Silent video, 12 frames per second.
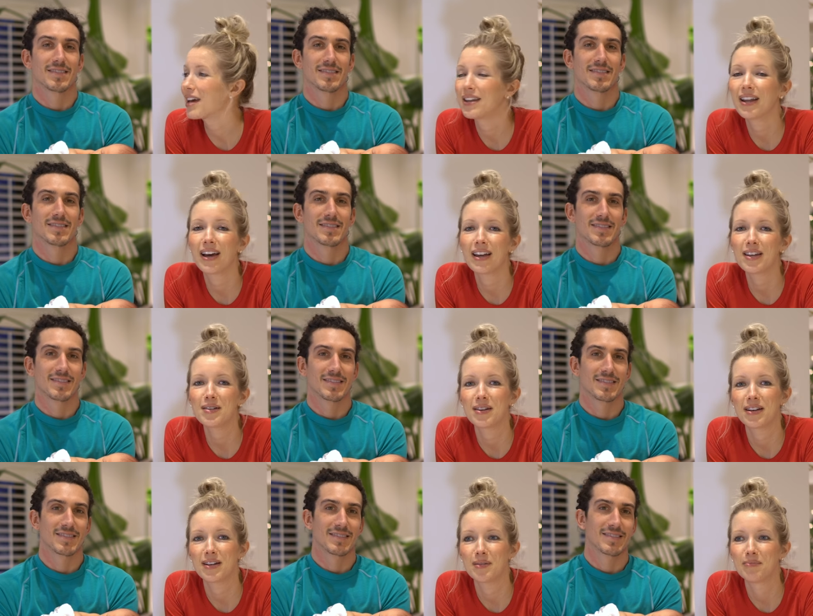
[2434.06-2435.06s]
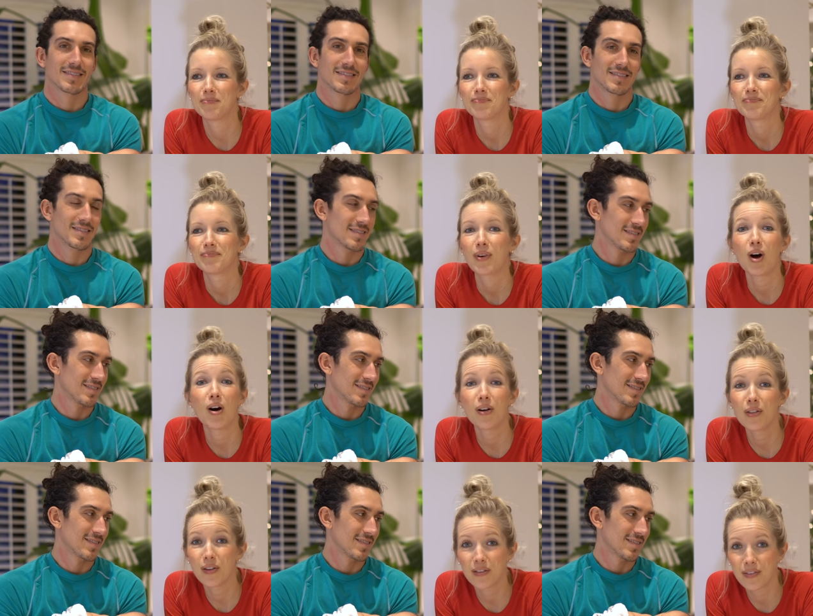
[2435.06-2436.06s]
Speaker 1: that night. Um, all,
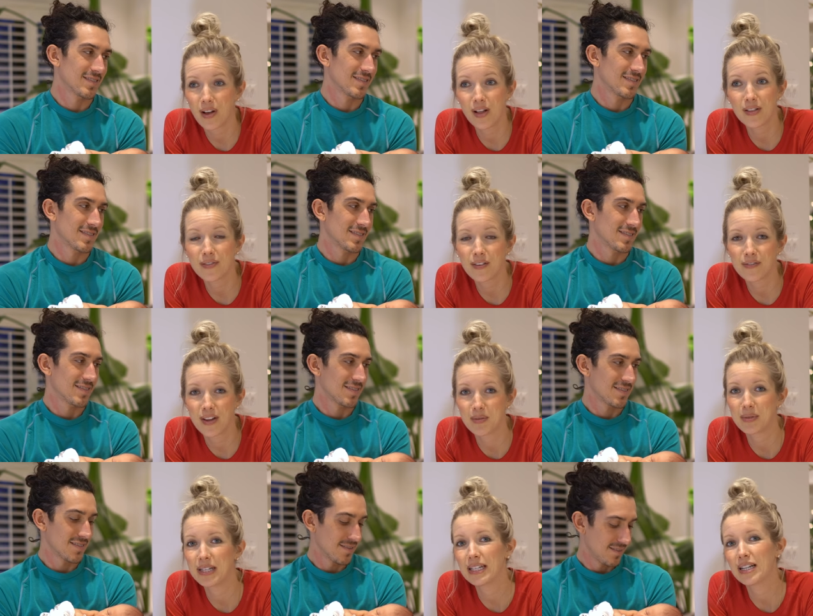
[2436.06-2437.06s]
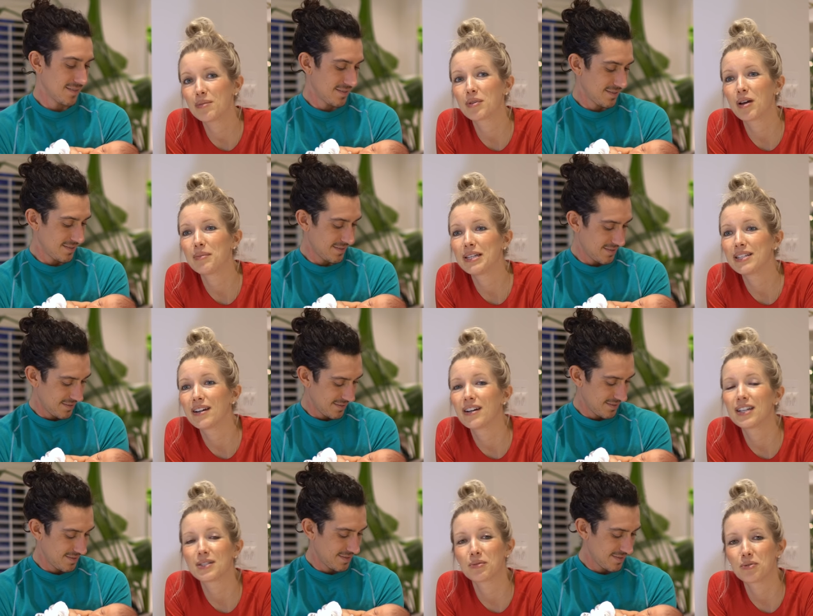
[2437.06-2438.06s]
our, all of our family ended up coming to
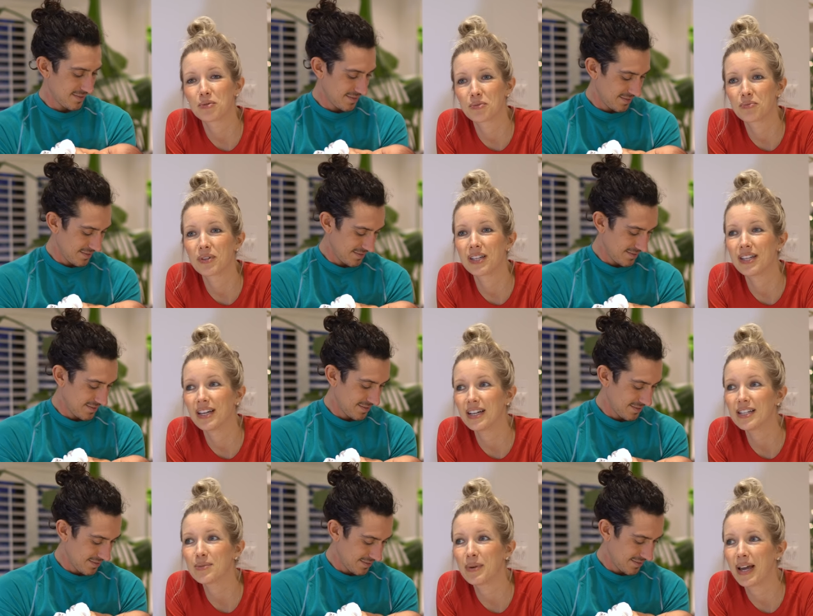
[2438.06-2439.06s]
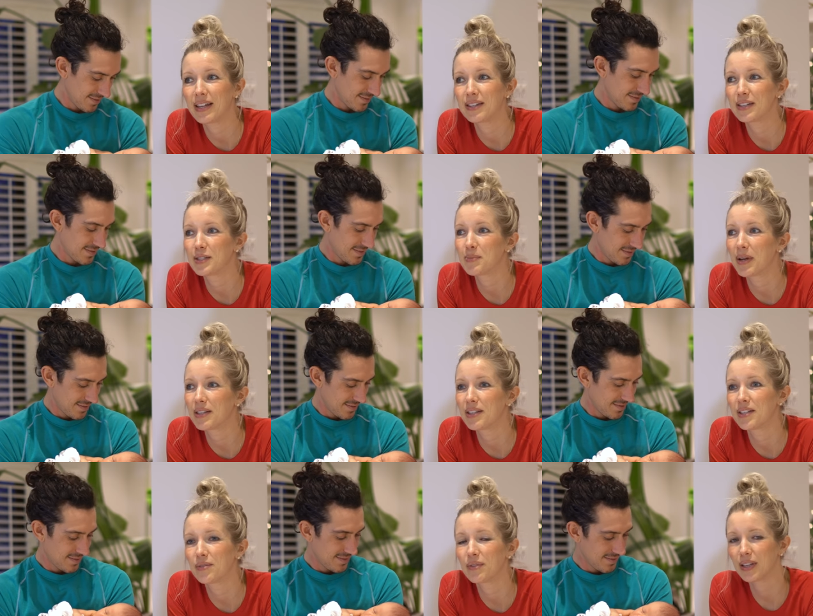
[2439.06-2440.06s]
us, which was really nice. We hadn't expected
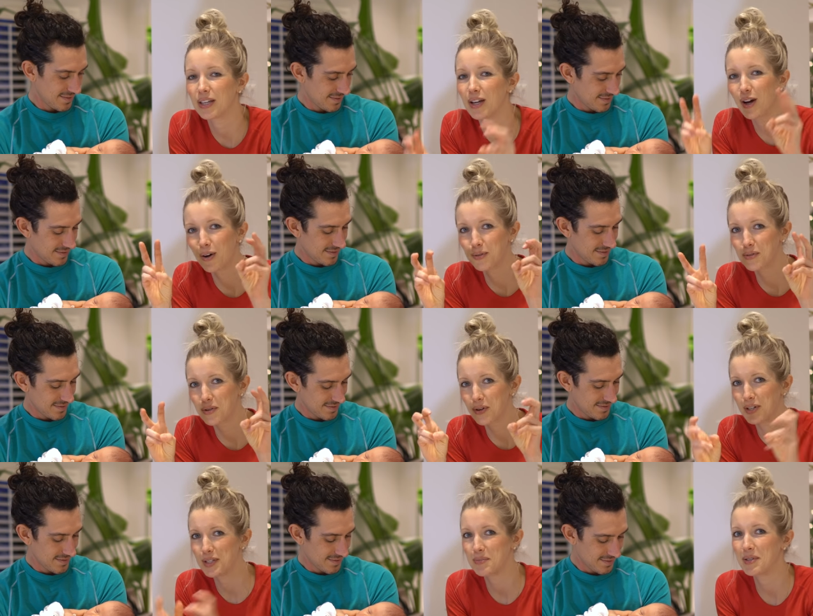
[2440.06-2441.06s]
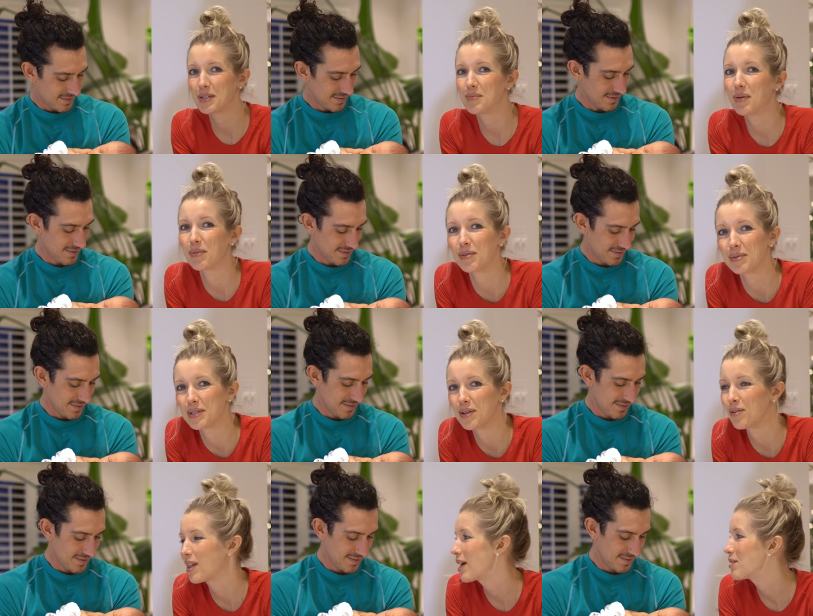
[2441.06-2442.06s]
to really host Christmas, but we were so
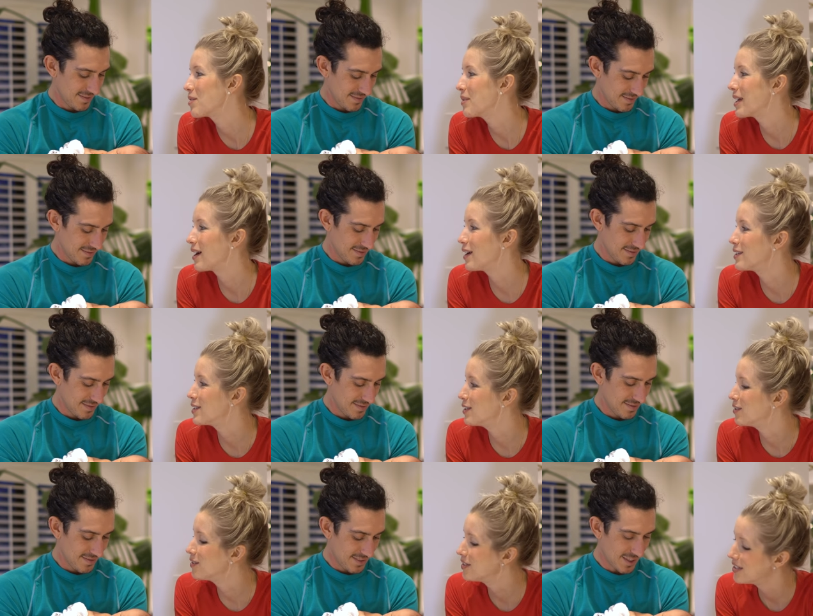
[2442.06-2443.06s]
glad that we got to.